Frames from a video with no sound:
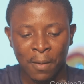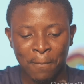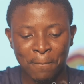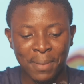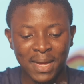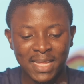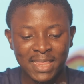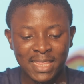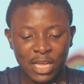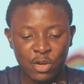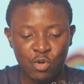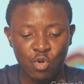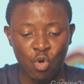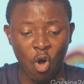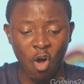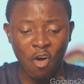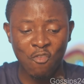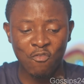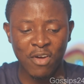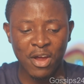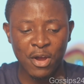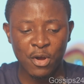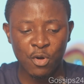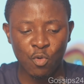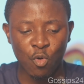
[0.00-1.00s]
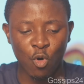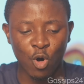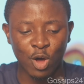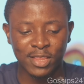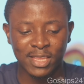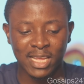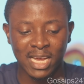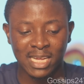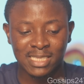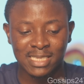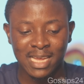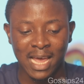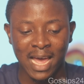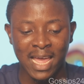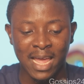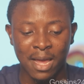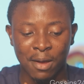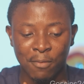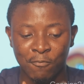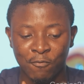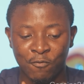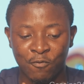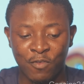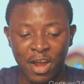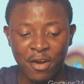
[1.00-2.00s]
But they know very well that I
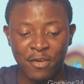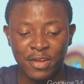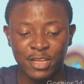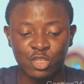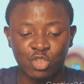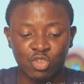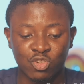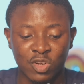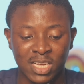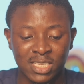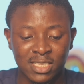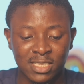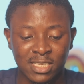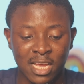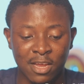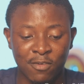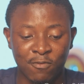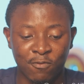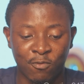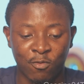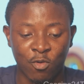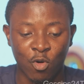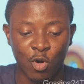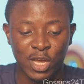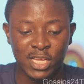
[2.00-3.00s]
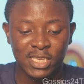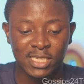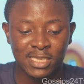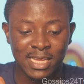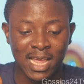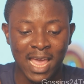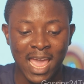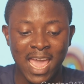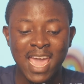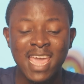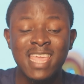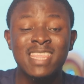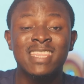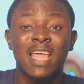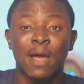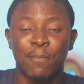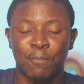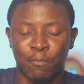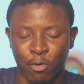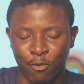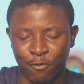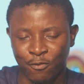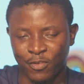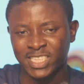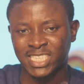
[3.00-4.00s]
am very trusted voice in
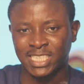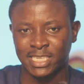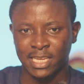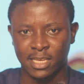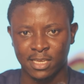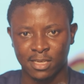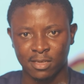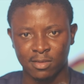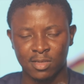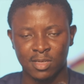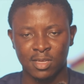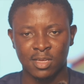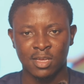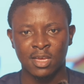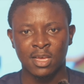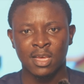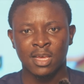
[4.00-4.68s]
the prophetic.